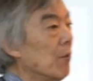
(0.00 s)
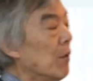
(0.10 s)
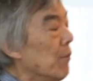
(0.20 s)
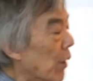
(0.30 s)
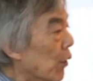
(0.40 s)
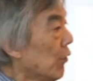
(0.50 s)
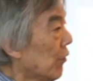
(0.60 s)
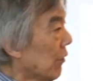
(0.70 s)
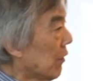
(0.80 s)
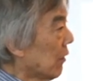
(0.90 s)
But
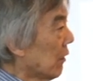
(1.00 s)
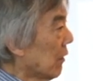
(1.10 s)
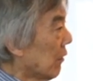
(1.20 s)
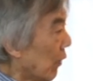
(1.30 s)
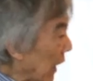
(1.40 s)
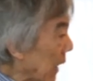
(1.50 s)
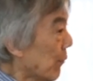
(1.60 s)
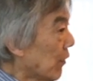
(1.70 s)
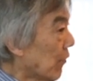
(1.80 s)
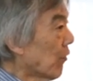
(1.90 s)
most, what
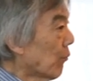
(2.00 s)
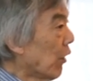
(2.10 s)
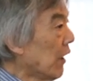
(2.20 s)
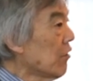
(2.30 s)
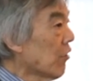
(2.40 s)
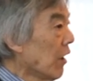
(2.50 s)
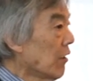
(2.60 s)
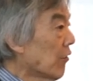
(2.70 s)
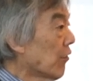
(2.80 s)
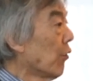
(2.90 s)
happens is the brain
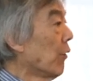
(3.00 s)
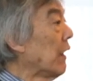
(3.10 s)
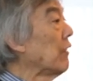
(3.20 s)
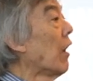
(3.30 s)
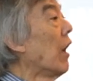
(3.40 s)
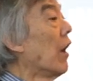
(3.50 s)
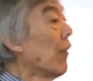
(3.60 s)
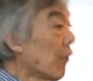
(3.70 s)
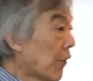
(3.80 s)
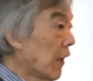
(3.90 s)
changes, so these
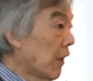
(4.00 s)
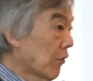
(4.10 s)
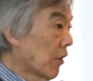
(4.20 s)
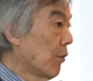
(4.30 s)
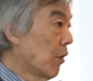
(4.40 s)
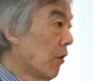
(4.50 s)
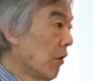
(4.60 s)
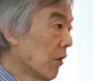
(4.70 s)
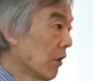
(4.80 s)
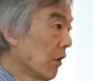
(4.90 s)
other things come on,
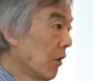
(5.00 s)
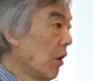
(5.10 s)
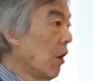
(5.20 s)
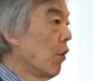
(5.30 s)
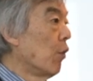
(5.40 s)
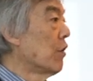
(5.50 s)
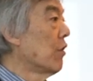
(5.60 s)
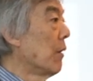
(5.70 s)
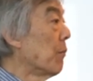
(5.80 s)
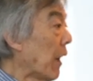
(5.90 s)
which
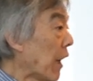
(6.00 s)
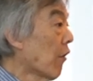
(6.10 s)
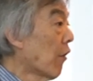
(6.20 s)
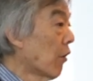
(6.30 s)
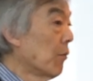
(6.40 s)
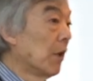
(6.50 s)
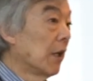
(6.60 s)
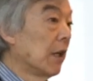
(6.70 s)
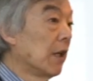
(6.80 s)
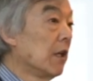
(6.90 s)
impair our
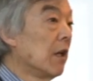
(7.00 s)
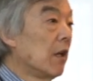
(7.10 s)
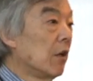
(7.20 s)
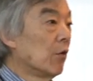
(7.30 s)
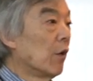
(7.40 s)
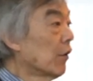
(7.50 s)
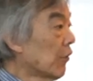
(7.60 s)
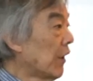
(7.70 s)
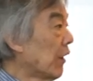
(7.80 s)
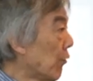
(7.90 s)
ability to
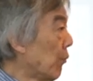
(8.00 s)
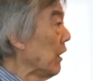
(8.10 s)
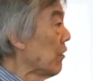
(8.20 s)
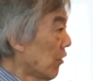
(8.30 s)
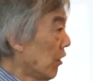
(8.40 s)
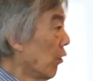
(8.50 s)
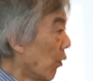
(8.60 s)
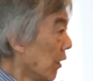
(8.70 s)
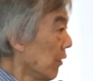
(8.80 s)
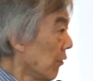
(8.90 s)
understand speech and
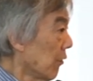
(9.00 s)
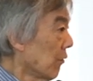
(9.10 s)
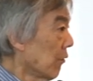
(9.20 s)
noise.